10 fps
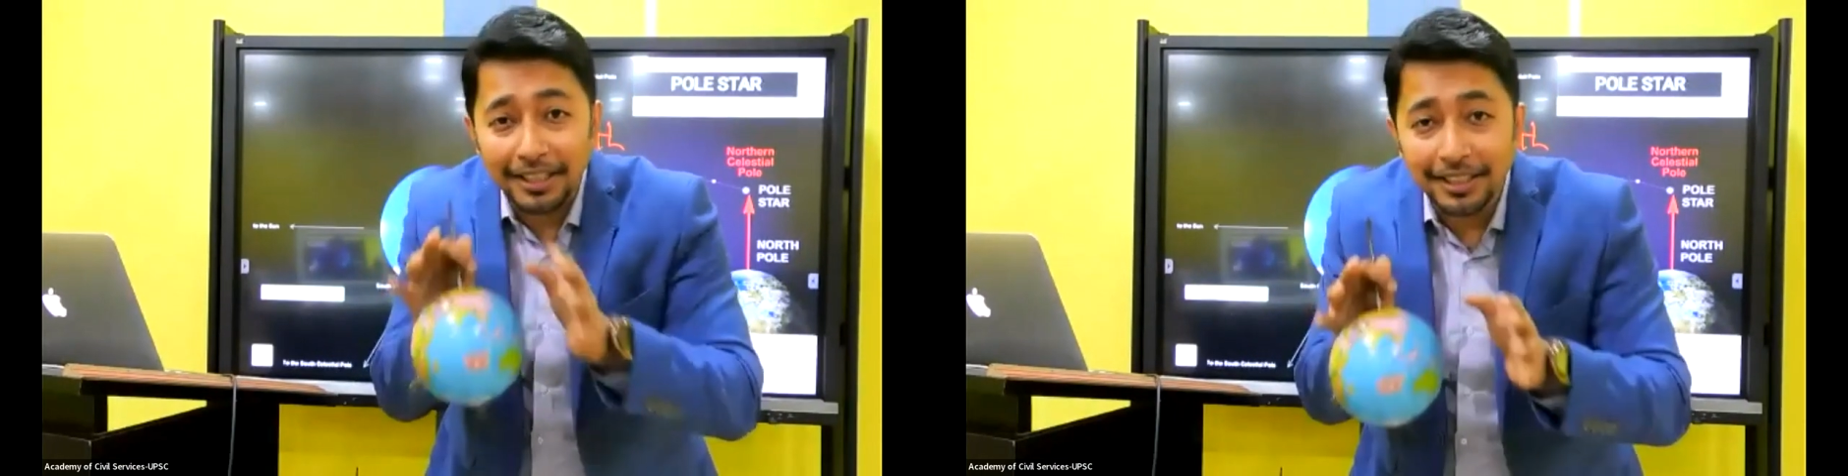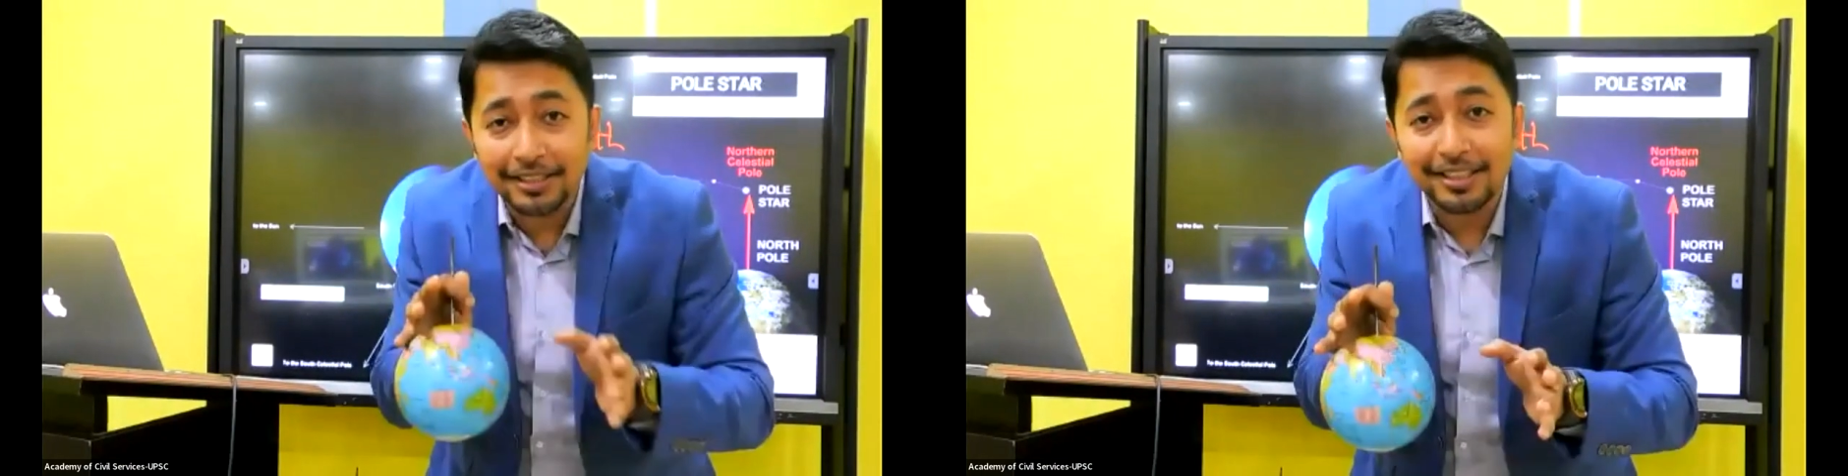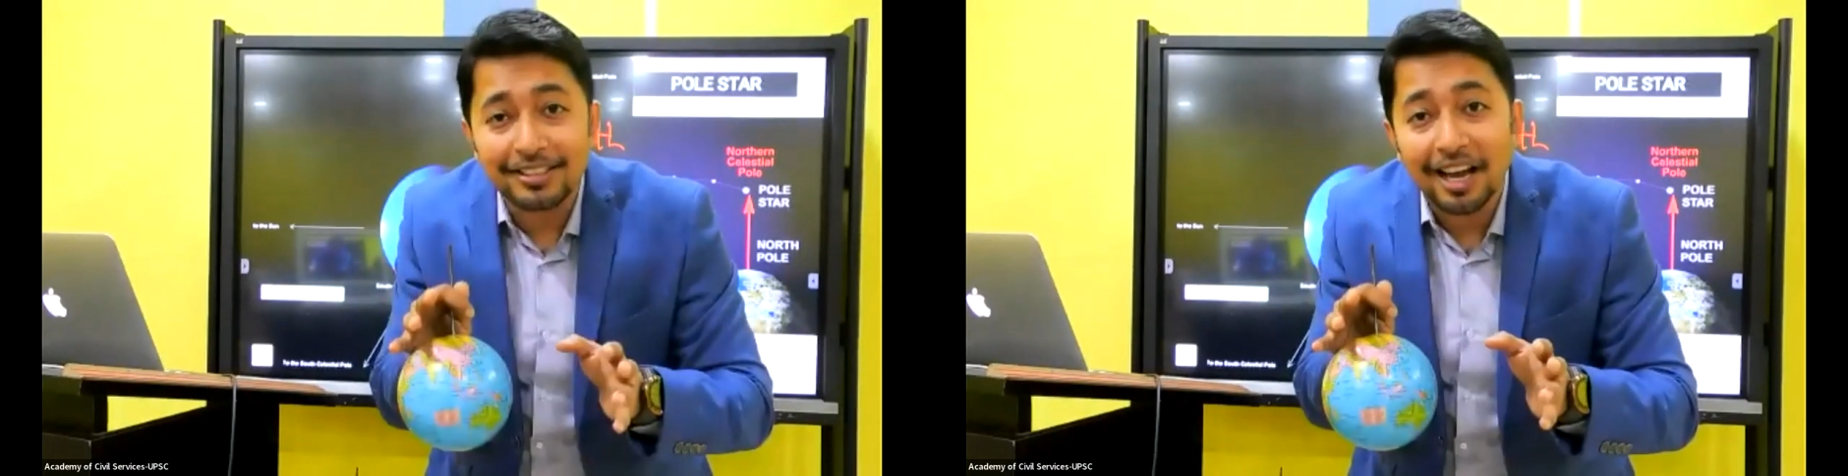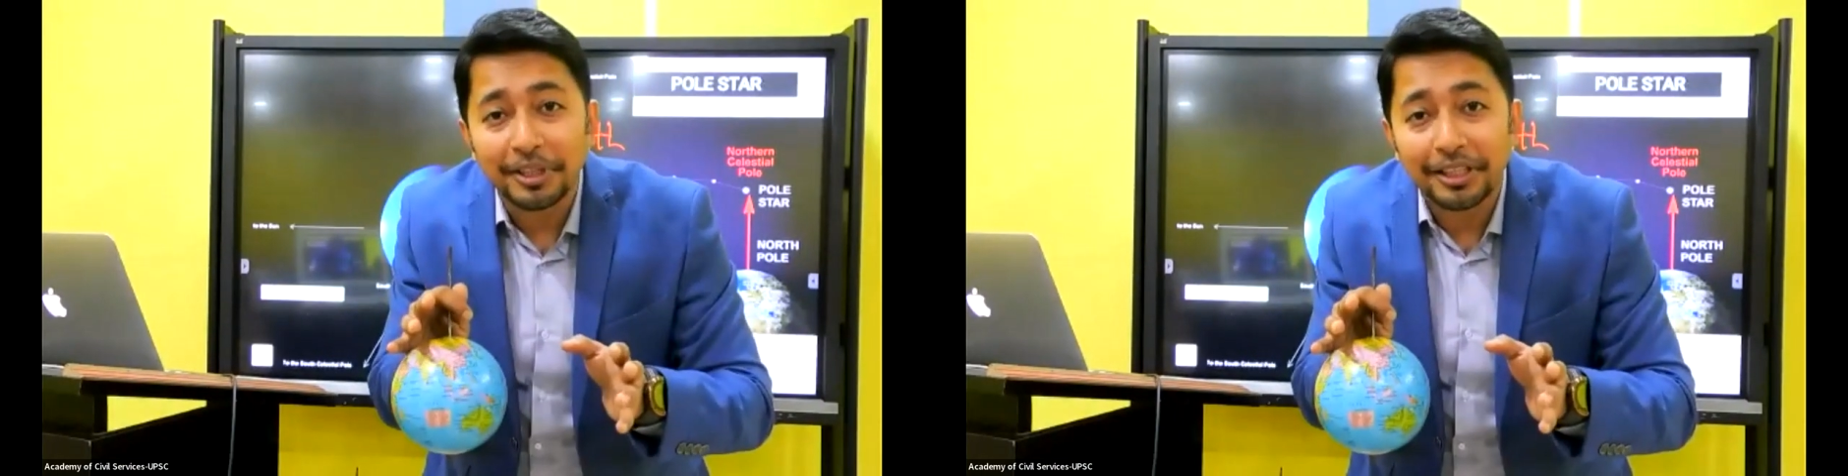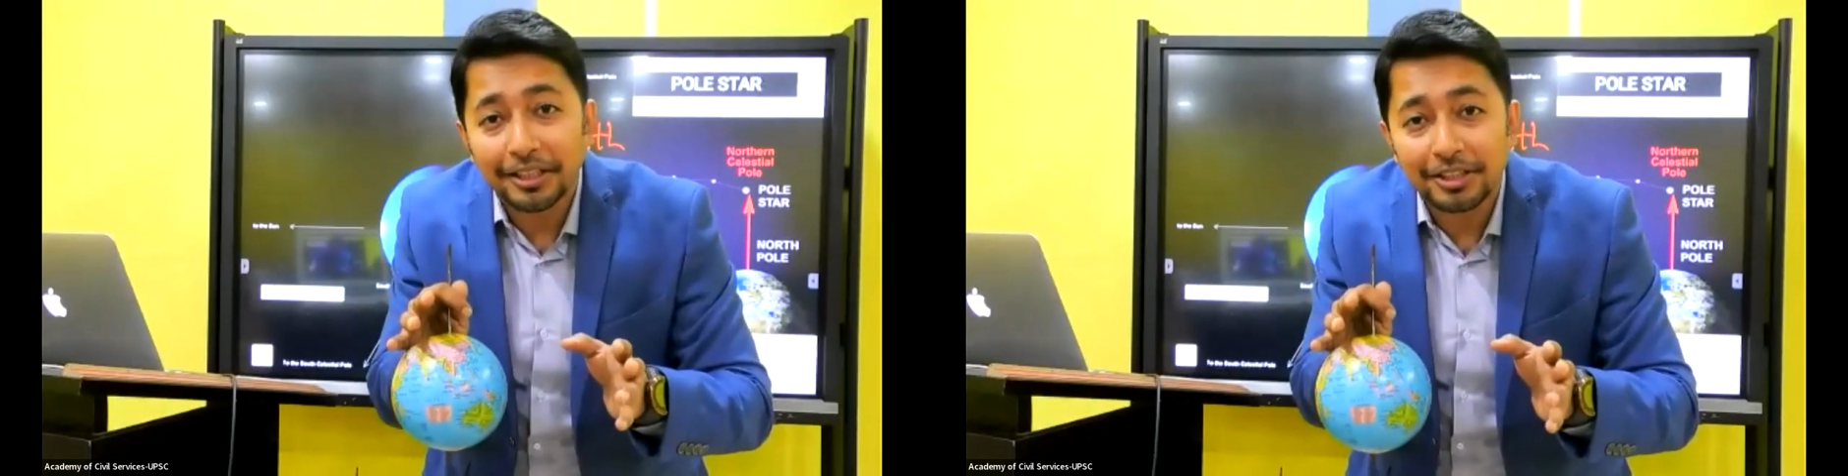IS
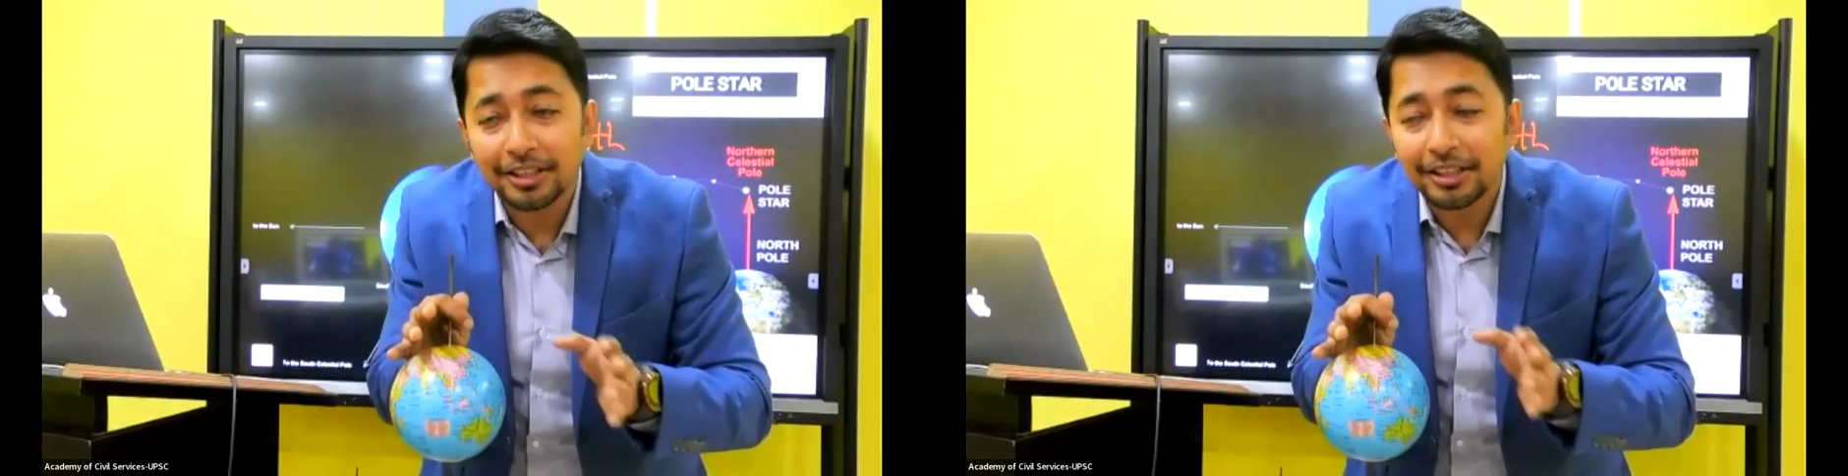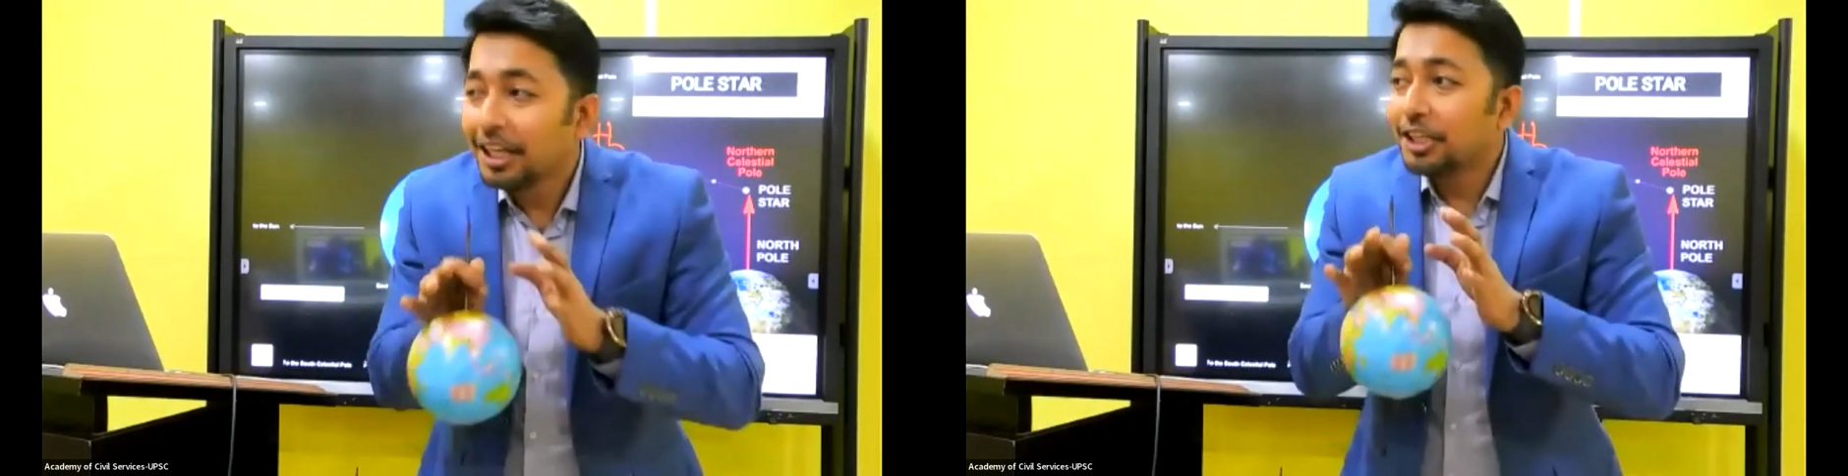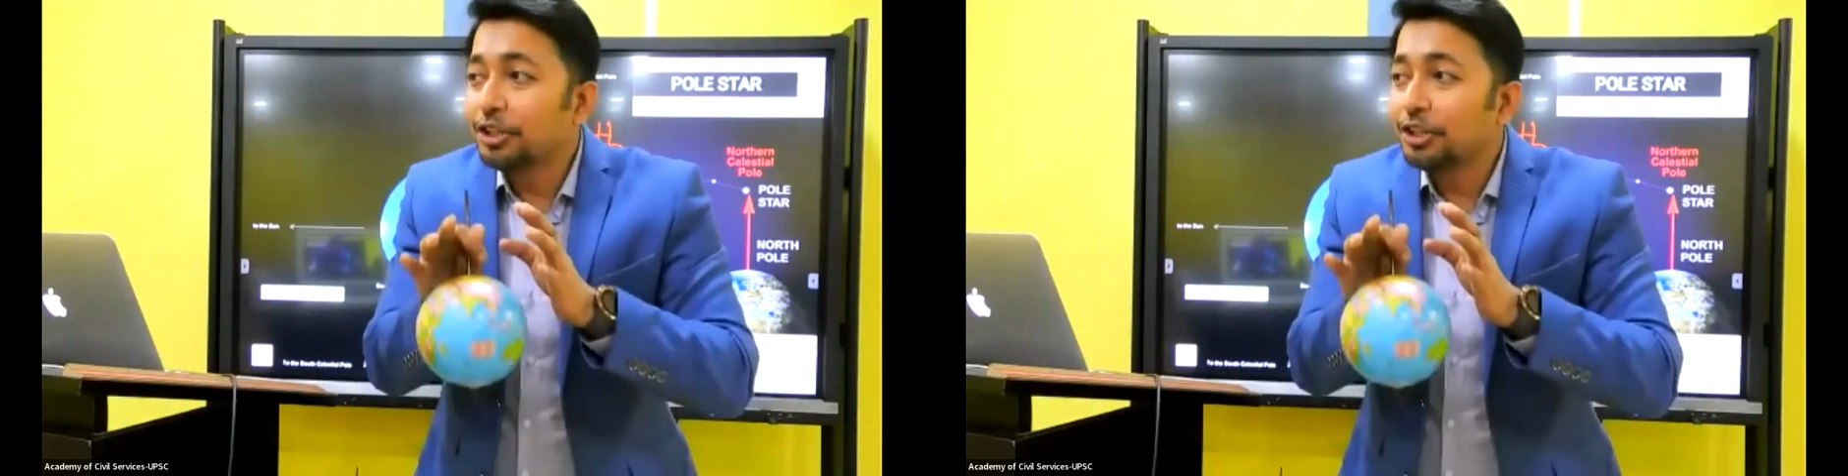examination,